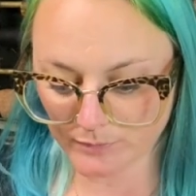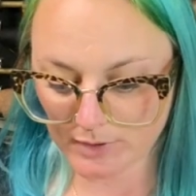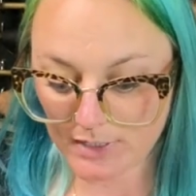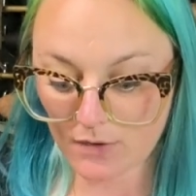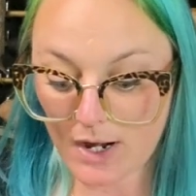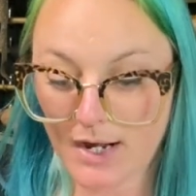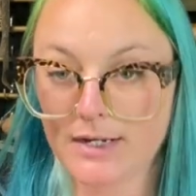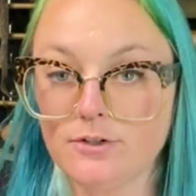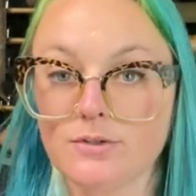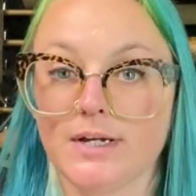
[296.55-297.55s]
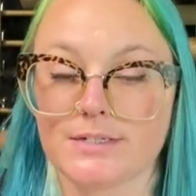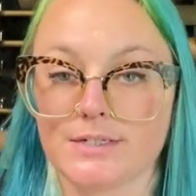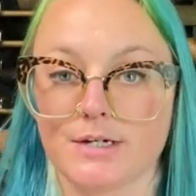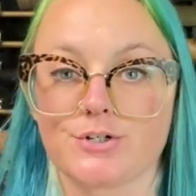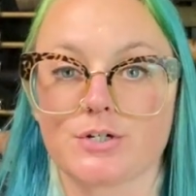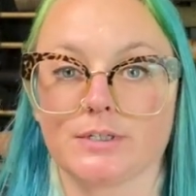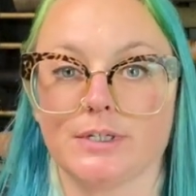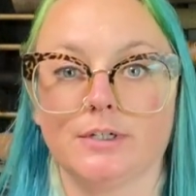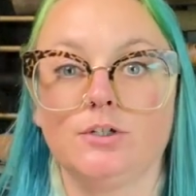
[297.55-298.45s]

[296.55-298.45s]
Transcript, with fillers: Now, I do that intentionally.